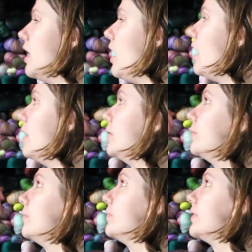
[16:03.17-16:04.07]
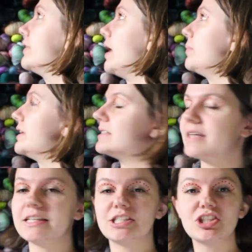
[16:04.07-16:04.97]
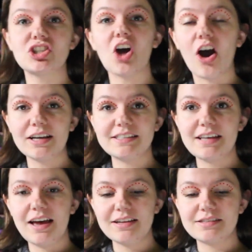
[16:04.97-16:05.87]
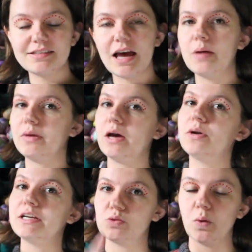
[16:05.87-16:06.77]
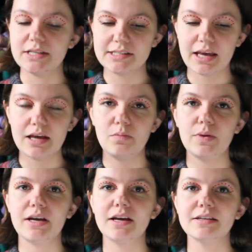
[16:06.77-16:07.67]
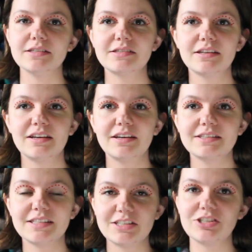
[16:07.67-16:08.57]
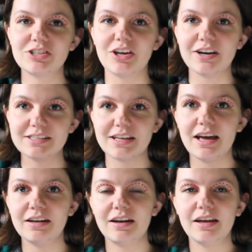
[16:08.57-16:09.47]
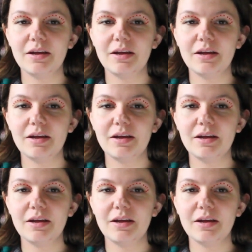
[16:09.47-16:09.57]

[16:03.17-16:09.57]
That being said, sock sets I'm counting as 1 skein, because since it's a sock set,